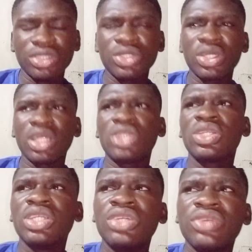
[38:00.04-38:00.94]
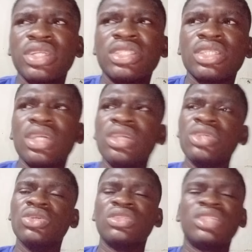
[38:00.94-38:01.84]
can actually create your
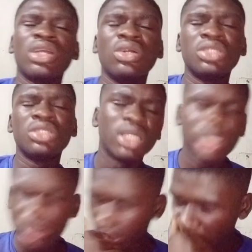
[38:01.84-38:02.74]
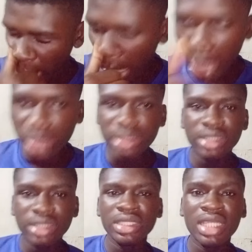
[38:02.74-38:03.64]
second channel and
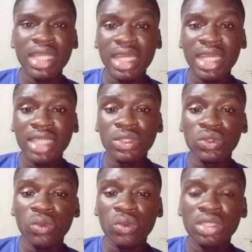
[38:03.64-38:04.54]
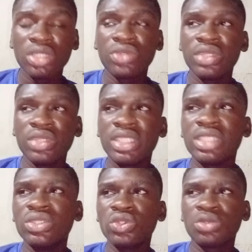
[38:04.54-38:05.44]
dedicate it to what creating
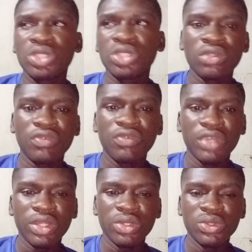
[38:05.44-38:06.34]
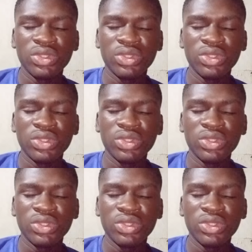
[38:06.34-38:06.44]
YouTube short videos.